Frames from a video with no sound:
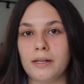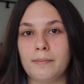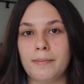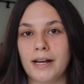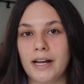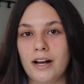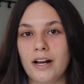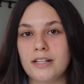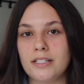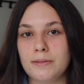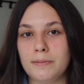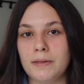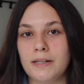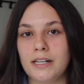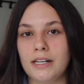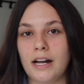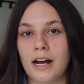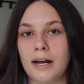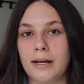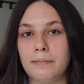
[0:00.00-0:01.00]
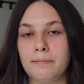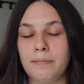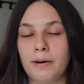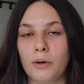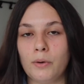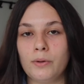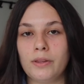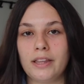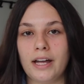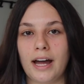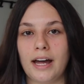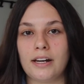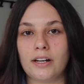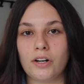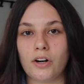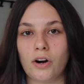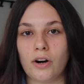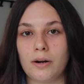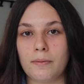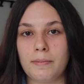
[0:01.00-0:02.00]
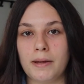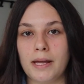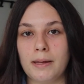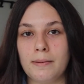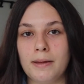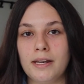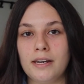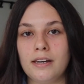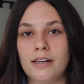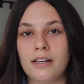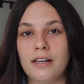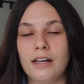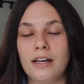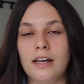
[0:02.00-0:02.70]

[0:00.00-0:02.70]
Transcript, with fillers: my husband and I both had a car payment.